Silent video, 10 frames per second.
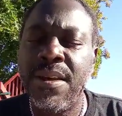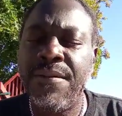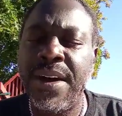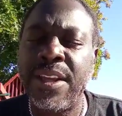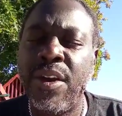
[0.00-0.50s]

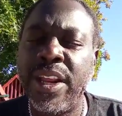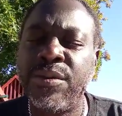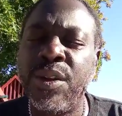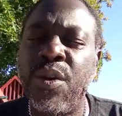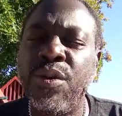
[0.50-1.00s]
Father God,
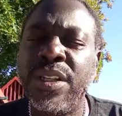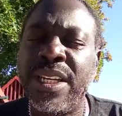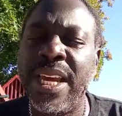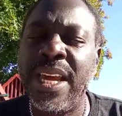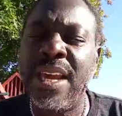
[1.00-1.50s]
as we go
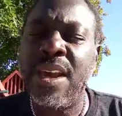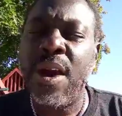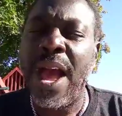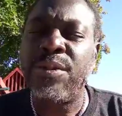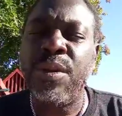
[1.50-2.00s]
today,
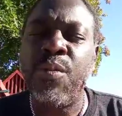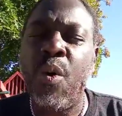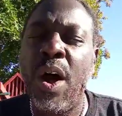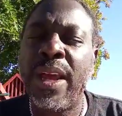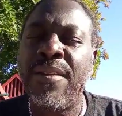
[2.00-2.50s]
as we
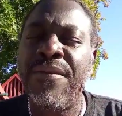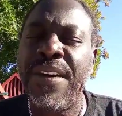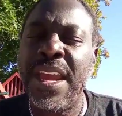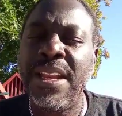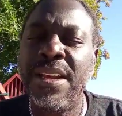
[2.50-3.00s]
walk in
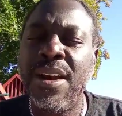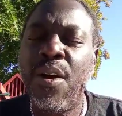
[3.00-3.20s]
faith,